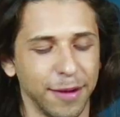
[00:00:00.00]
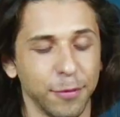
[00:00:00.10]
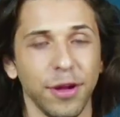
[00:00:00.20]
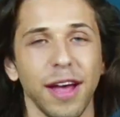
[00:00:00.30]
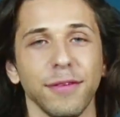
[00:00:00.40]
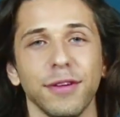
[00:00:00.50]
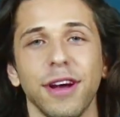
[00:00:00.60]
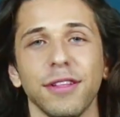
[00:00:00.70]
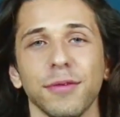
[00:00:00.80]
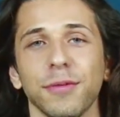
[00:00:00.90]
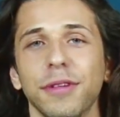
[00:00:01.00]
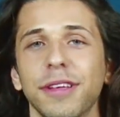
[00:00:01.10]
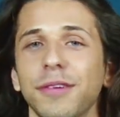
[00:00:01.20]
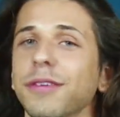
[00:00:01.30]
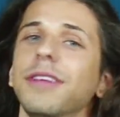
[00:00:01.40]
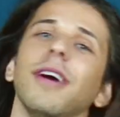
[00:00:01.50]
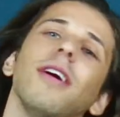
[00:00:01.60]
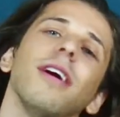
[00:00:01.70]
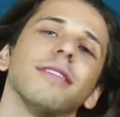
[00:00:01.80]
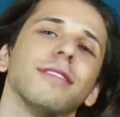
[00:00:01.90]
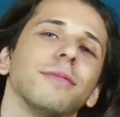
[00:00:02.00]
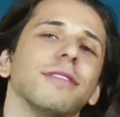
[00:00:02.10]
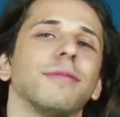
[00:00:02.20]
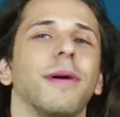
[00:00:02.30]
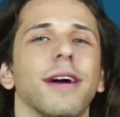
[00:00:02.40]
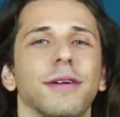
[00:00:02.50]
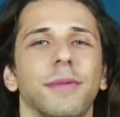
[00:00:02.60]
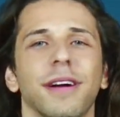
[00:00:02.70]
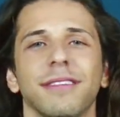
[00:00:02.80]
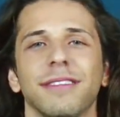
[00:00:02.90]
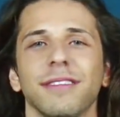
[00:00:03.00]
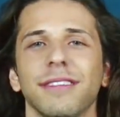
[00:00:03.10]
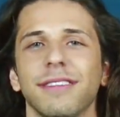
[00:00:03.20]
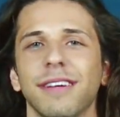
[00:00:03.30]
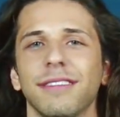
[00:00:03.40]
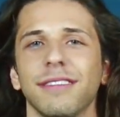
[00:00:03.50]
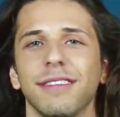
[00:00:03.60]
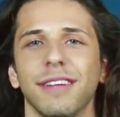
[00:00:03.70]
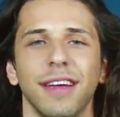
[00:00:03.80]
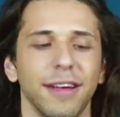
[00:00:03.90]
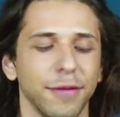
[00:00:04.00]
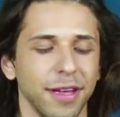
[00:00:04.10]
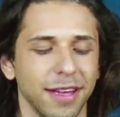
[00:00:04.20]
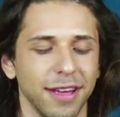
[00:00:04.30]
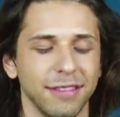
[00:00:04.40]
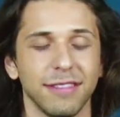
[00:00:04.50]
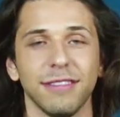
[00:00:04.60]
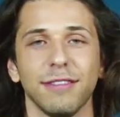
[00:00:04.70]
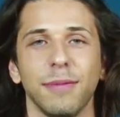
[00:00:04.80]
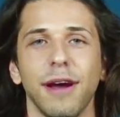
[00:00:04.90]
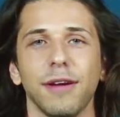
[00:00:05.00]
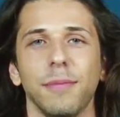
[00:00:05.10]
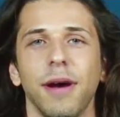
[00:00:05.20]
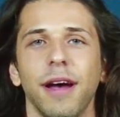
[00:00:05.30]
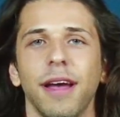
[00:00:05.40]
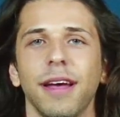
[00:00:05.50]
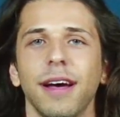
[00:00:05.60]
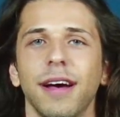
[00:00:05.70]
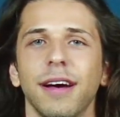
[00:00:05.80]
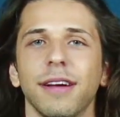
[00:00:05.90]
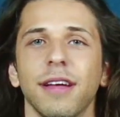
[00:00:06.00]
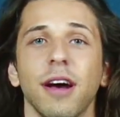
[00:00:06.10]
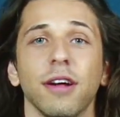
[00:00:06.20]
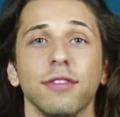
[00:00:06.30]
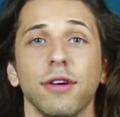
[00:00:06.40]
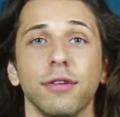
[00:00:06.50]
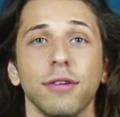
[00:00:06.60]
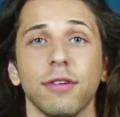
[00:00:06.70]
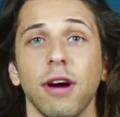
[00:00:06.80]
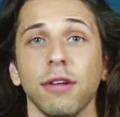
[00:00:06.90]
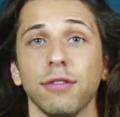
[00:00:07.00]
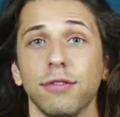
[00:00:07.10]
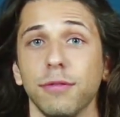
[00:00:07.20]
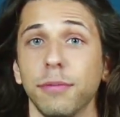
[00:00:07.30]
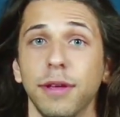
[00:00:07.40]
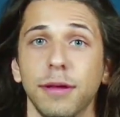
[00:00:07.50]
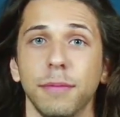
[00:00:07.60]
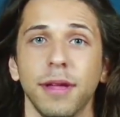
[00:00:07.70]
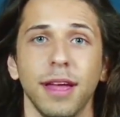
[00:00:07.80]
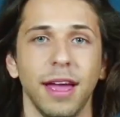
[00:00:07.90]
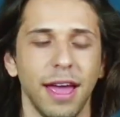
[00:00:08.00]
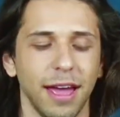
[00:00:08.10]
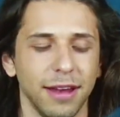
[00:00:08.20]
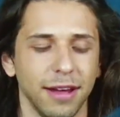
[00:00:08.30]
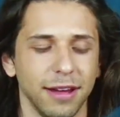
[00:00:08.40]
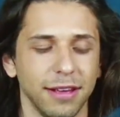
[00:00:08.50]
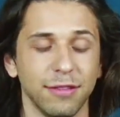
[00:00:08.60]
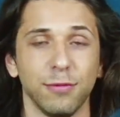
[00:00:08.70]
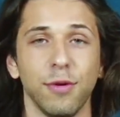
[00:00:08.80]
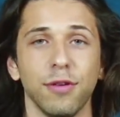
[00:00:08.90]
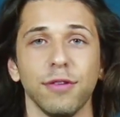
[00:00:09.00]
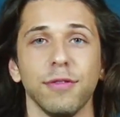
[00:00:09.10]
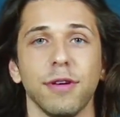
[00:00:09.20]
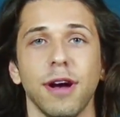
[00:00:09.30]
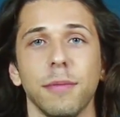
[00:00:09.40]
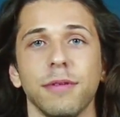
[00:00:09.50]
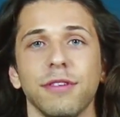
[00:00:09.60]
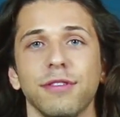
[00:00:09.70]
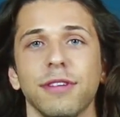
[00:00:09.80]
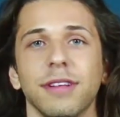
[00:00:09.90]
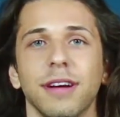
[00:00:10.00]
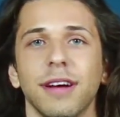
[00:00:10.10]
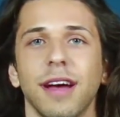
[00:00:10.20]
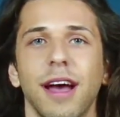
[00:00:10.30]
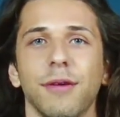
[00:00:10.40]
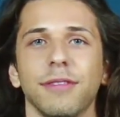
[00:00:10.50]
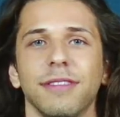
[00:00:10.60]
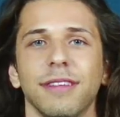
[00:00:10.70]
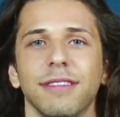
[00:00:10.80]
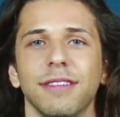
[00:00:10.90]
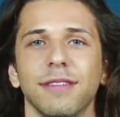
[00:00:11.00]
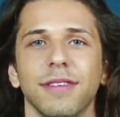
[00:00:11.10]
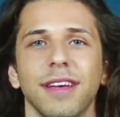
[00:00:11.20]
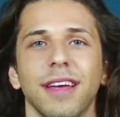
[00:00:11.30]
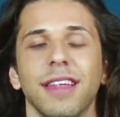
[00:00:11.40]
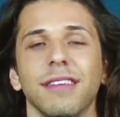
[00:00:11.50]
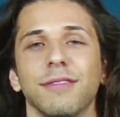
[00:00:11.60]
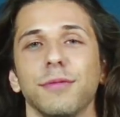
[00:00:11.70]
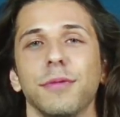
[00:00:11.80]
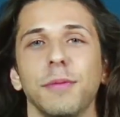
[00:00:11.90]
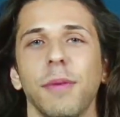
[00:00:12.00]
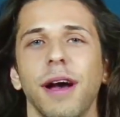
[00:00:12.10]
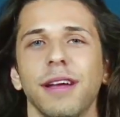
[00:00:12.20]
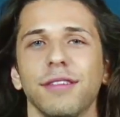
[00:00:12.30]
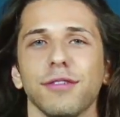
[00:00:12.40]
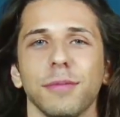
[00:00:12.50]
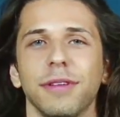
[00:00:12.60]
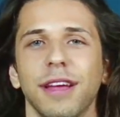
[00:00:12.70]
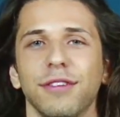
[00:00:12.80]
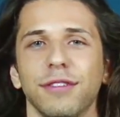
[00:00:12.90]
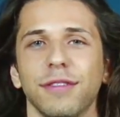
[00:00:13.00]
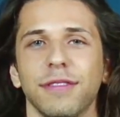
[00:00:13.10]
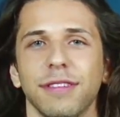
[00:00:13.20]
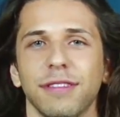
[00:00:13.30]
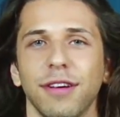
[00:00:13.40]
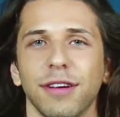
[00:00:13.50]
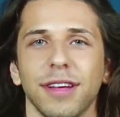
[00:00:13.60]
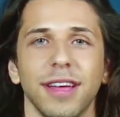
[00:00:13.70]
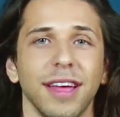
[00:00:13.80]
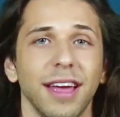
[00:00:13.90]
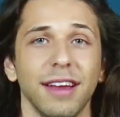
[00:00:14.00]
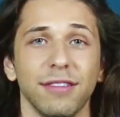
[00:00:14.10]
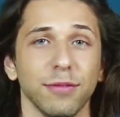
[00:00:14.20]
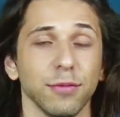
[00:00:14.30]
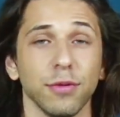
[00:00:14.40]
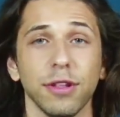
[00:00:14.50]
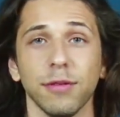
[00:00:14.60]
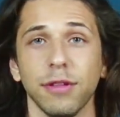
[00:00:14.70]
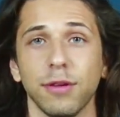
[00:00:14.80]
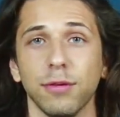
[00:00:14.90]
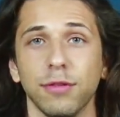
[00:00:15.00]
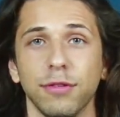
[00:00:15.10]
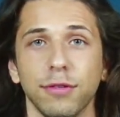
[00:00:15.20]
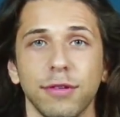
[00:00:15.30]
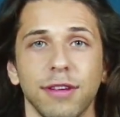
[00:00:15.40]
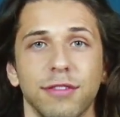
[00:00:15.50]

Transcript: We have another really awesome Inspired by series lessons today. This is inspired by Antonio Carlos Jobim and his wonderful composition, How Insensitive. And this would be my interpretation of this song. And it's a really cool tune. I